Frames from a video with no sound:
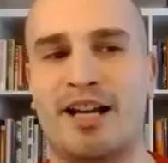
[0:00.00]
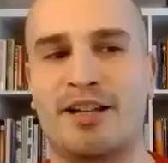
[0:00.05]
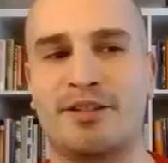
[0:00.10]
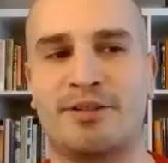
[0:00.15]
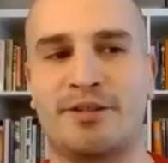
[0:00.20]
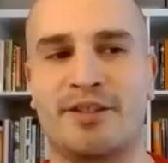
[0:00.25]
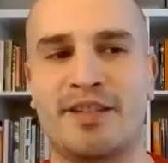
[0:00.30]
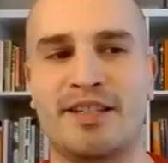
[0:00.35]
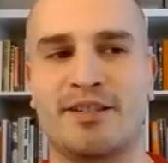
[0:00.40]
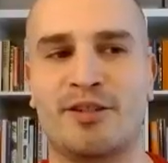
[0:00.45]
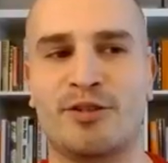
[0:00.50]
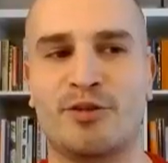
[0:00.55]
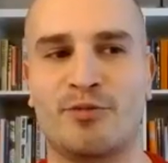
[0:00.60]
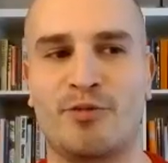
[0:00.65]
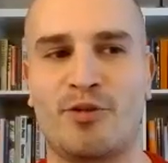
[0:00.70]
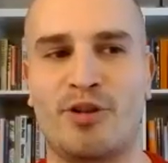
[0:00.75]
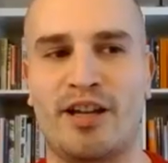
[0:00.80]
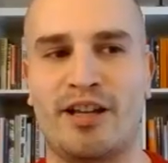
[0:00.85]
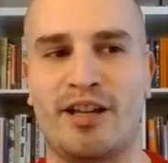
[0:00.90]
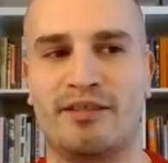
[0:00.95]
down to this is
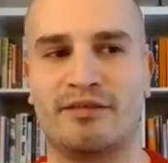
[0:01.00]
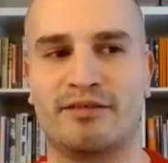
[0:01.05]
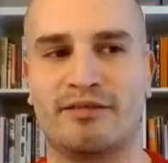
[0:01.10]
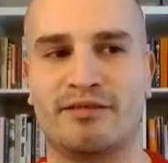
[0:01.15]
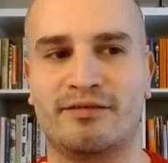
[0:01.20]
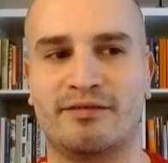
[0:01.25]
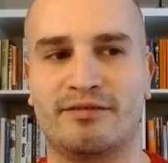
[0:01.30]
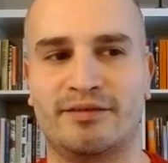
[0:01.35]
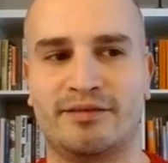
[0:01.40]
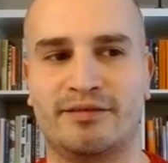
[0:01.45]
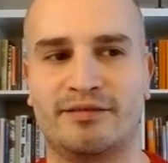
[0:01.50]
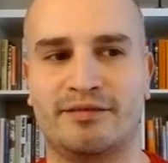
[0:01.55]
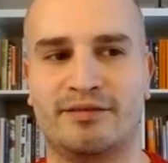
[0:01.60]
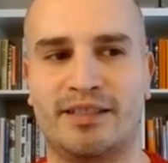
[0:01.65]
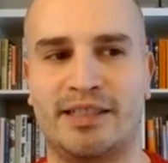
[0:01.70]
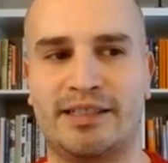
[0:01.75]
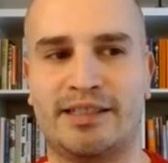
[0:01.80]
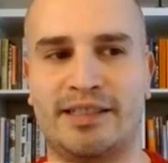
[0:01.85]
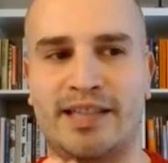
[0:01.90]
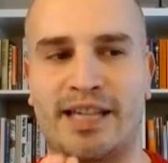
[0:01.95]
what
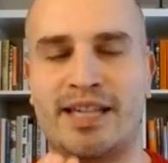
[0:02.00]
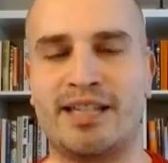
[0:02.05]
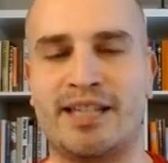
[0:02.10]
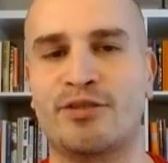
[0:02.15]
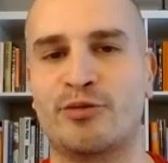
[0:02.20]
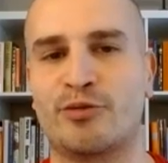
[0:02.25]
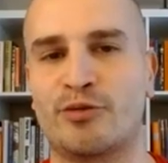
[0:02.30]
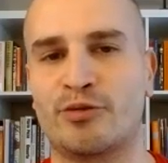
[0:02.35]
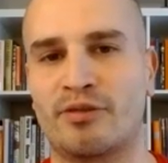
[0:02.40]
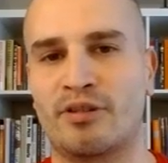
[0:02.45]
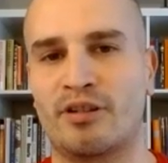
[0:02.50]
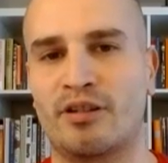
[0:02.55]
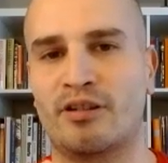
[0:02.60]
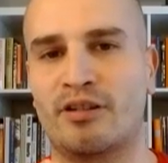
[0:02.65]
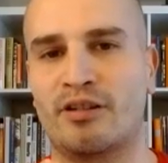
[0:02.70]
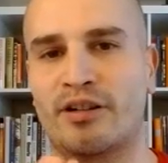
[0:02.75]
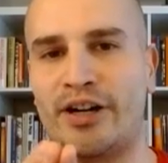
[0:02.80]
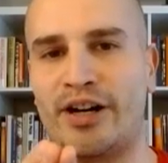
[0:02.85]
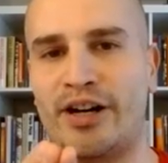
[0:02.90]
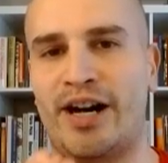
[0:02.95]
is
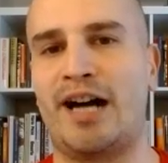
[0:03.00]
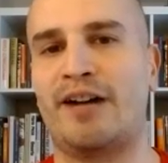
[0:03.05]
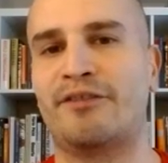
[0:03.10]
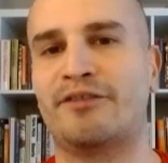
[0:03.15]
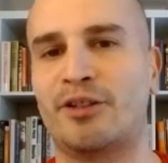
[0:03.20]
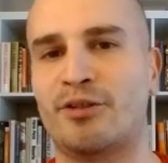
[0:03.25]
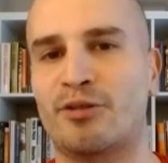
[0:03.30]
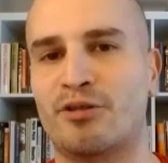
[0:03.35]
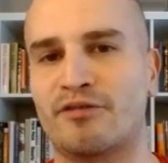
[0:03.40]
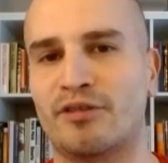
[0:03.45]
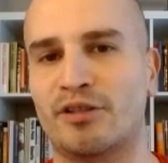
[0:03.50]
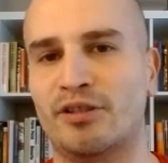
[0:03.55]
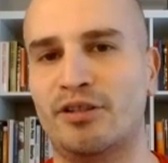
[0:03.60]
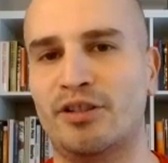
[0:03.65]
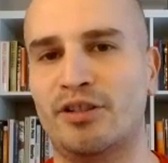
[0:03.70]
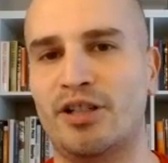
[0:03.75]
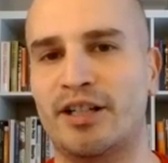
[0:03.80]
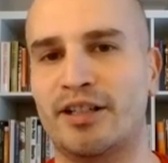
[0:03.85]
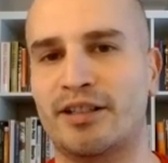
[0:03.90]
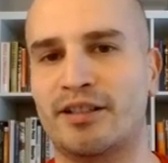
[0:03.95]
often
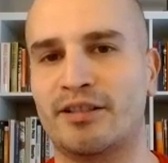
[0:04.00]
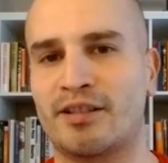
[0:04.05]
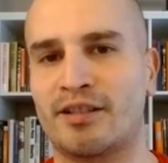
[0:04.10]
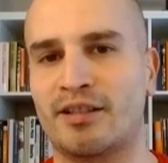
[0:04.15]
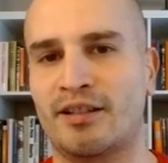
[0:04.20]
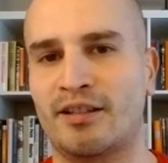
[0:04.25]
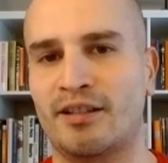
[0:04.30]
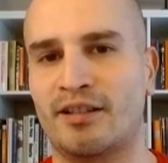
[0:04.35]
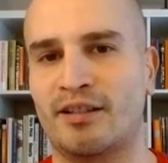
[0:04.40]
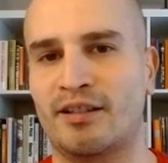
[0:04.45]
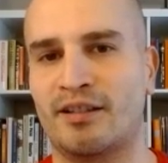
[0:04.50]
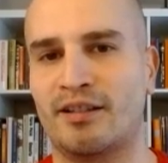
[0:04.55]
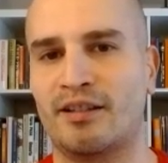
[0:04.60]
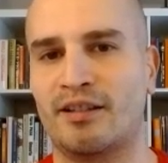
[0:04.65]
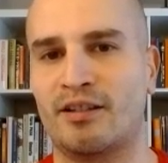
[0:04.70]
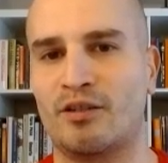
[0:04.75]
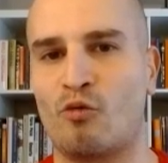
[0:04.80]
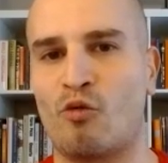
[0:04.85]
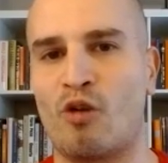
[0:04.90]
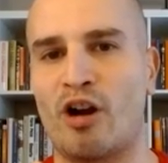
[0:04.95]
overlooked
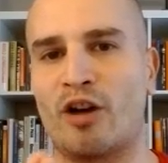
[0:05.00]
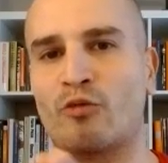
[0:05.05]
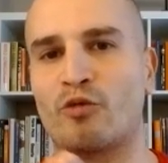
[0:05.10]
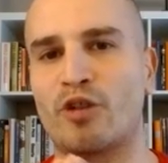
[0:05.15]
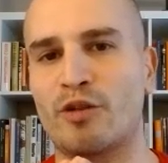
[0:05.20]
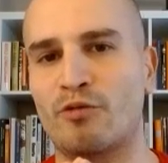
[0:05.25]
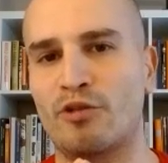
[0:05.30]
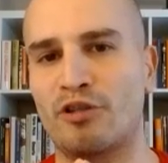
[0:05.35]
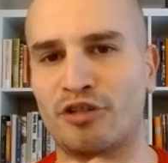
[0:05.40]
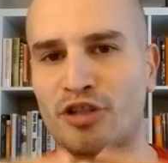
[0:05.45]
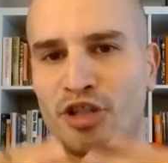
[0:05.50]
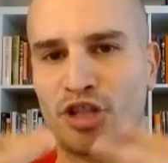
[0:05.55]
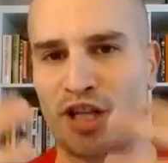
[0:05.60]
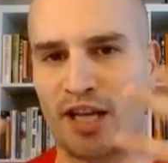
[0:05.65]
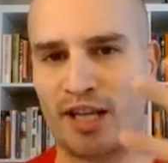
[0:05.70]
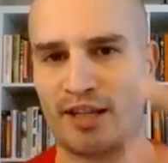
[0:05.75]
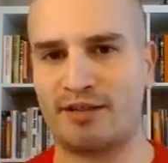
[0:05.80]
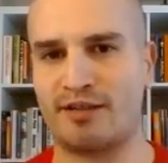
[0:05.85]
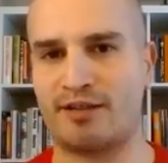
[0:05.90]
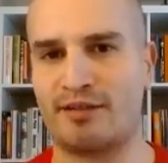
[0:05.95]
where we will
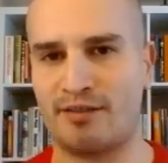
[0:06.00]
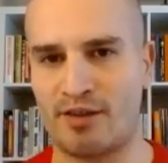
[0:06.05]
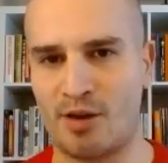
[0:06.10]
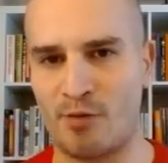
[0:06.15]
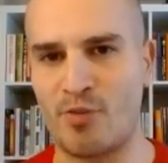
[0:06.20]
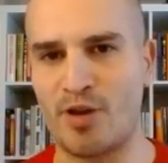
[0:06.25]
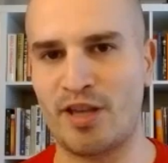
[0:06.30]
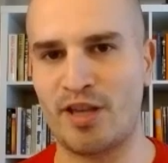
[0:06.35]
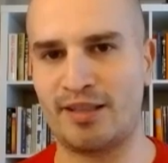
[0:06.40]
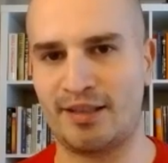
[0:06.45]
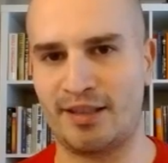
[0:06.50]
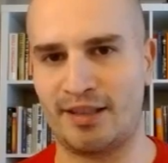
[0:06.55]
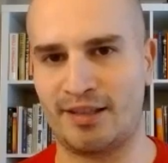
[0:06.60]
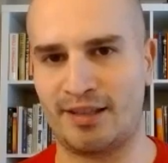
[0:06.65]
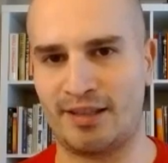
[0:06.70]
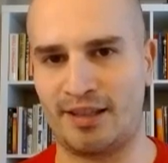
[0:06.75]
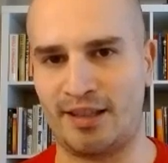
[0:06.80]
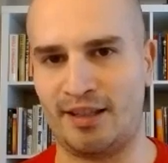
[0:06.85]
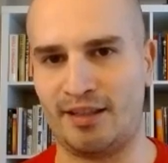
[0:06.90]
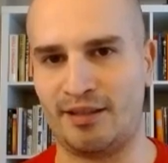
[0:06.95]
chase the
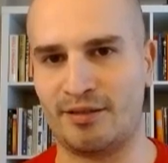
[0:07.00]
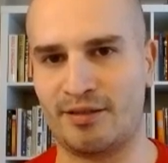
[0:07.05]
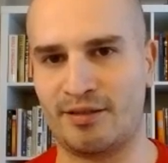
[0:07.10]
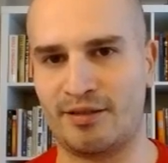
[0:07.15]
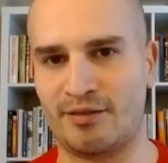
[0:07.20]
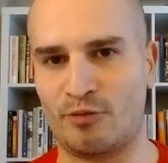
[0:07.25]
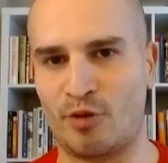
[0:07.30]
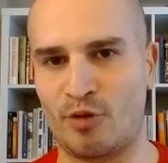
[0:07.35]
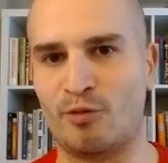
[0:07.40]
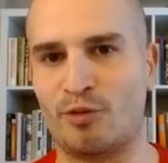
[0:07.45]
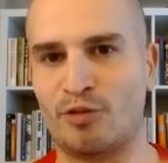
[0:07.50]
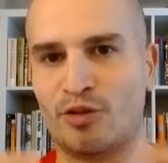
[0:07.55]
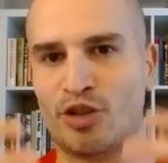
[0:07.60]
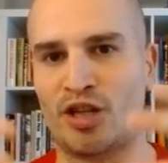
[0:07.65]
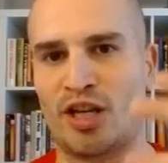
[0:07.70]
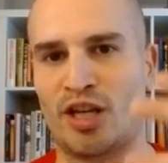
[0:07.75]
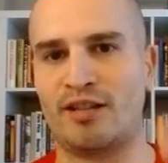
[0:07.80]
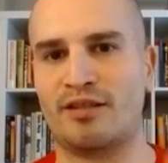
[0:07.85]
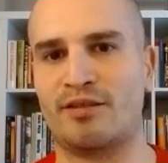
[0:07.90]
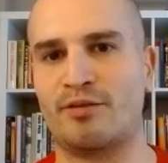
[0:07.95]
business things we will
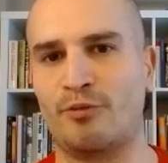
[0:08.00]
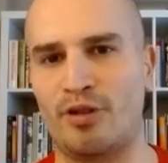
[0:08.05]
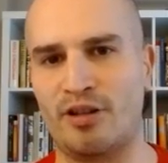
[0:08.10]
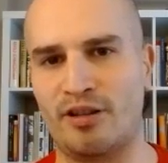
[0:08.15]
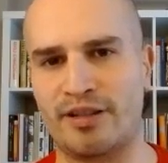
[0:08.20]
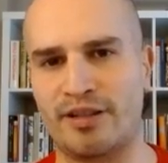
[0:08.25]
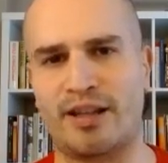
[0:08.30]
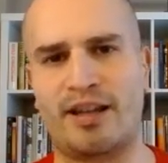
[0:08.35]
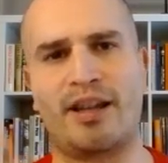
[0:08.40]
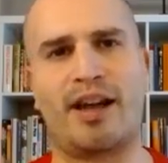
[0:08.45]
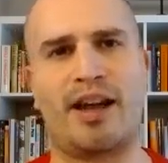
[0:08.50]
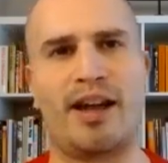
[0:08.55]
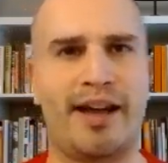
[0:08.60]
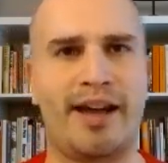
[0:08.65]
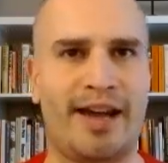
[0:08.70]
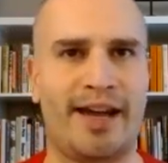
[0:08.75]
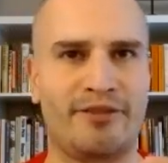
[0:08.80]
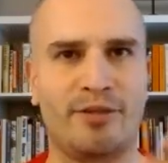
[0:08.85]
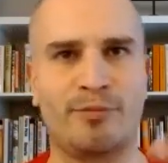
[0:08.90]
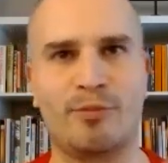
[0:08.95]
chase well it's like hey, i
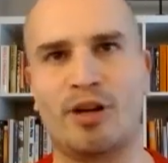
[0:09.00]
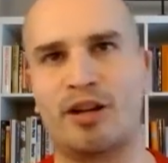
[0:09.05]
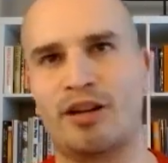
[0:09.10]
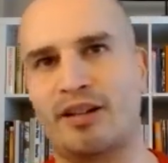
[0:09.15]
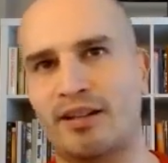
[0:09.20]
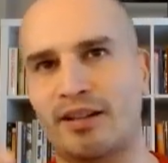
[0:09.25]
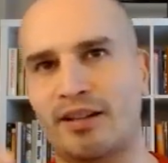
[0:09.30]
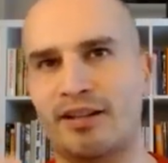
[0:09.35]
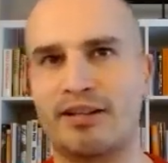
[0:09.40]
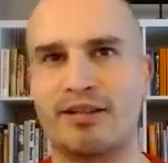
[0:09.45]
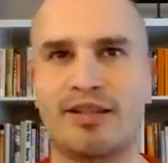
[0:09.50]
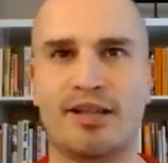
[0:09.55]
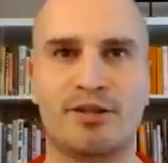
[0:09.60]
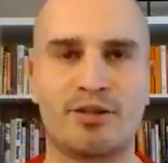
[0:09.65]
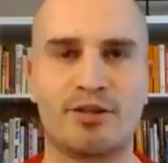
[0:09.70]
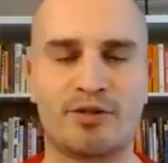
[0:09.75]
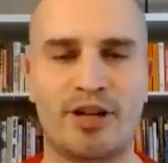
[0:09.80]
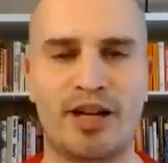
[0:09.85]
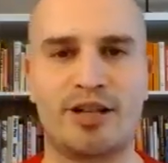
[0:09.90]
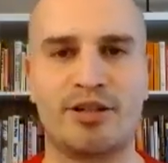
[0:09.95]
have a marketing and
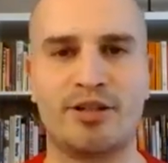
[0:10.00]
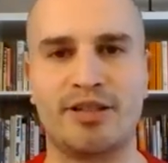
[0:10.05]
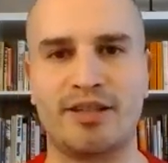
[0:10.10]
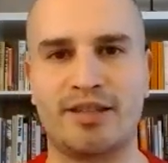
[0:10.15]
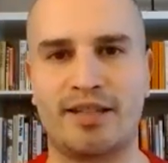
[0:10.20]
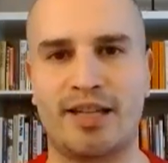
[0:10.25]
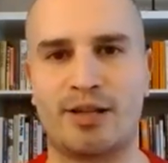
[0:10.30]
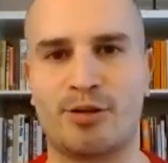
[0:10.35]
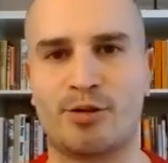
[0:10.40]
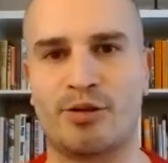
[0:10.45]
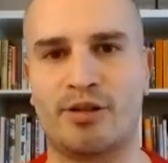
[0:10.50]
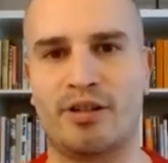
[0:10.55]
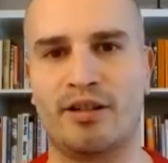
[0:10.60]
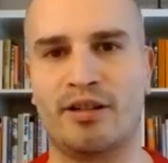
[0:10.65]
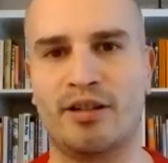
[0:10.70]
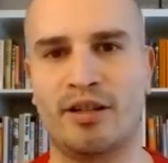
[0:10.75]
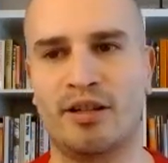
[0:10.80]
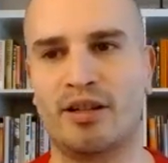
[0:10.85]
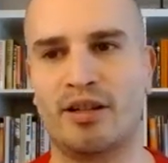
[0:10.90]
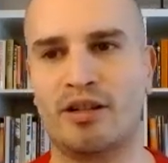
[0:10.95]
sales strategy etc